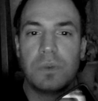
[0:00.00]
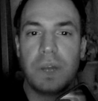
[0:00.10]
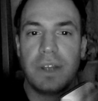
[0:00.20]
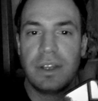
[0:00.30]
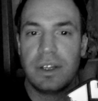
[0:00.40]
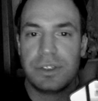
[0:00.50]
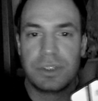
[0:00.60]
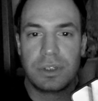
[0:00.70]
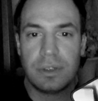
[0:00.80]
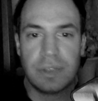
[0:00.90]
when there's
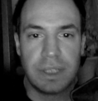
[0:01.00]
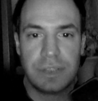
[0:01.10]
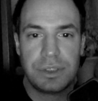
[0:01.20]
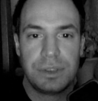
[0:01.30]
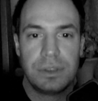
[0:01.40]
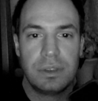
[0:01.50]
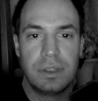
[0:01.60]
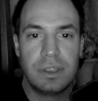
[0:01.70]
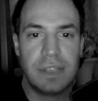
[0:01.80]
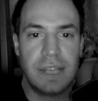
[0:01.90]
a golden age.
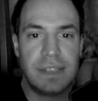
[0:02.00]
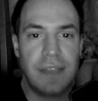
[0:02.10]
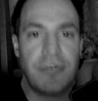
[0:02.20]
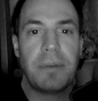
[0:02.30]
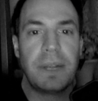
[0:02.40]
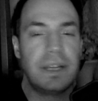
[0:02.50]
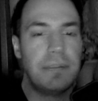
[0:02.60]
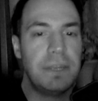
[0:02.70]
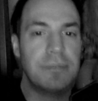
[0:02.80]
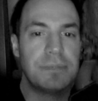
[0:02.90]
It's everybody can
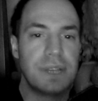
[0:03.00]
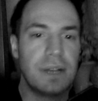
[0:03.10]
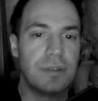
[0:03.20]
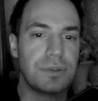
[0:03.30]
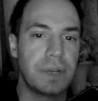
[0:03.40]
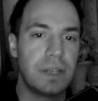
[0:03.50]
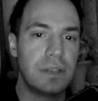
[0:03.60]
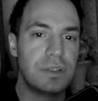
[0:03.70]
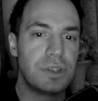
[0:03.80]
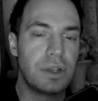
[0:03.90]
be themselves, right?
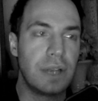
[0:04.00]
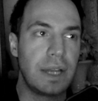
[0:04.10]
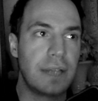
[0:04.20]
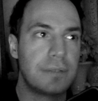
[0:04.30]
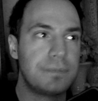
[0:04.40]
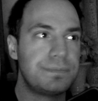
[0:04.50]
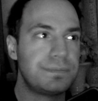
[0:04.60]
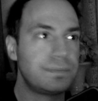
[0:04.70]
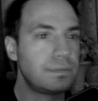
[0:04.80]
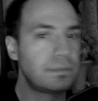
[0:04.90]
So like
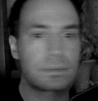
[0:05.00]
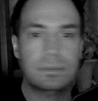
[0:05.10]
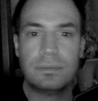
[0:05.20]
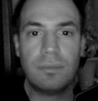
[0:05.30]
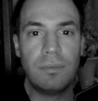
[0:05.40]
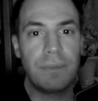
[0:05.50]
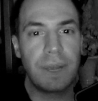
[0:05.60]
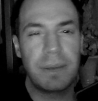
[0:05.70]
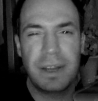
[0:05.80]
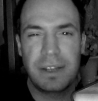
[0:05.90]

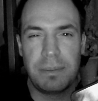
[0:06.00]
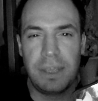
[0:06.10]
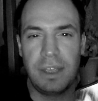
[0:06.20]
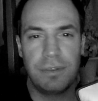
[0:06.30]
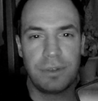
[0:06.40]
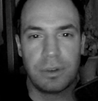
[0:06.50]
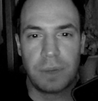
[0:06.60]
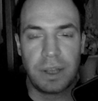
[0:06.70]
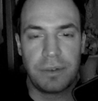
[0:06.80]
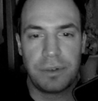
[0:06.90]
bring it back to me for
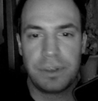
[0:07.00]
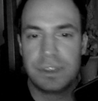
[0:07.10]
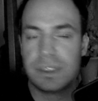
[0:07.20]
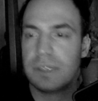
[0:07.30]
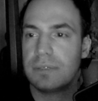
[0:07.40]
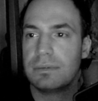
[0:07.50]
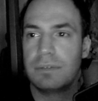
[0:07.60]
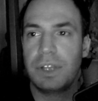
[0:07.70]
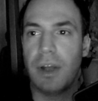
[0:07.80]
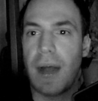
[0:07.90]
whatever reason.
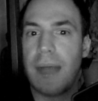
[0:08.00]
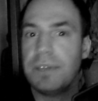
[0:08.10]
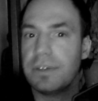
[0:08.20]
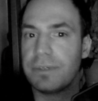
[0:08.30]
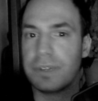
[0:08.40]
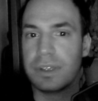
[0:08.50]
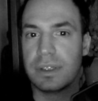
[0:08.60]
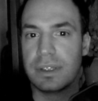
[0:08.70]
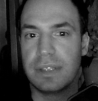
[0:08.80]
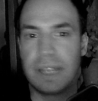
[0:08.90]
I'm different
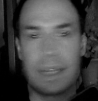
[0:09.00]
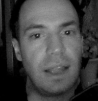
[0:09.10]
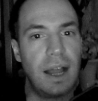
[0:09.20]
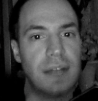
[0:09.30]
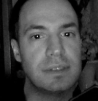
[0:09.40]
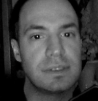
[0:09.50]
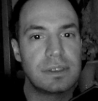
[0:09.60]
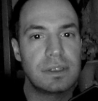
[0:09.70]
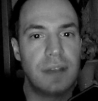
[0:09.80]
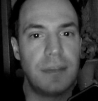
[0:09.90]
than Dan Lotz.
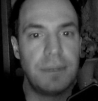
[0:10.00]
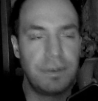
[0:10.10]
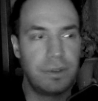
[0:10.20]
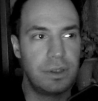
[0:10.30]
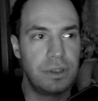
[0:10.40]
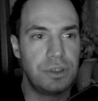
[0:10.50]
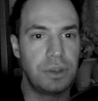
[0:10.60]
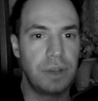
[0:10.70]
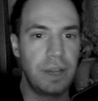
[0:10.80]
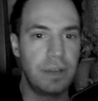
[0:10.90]
I'm different than
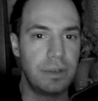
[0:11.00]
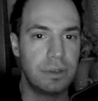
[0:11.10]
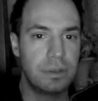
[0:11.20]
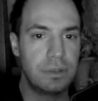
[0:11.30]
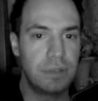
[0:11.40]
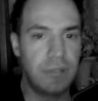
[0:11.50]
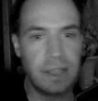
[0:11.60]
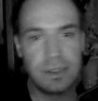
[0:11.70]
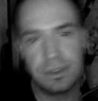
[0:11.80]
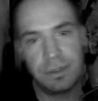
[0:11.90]
Joel Haver.
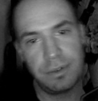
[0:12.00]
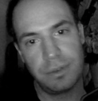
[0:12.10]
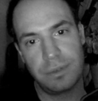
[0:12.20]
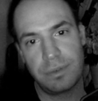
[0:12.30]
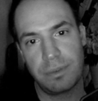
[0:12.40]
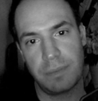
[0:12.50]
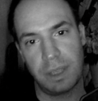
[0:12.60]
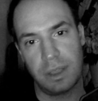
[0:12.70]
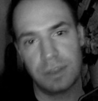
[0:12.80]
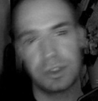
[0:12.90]
Dan is different from
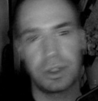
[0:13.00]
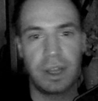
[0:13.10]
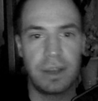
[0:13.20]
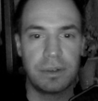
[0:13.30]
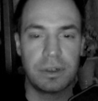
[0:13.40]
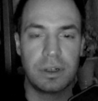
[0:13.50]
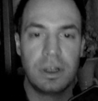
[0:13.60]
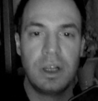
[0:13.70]
me and Joel Haver.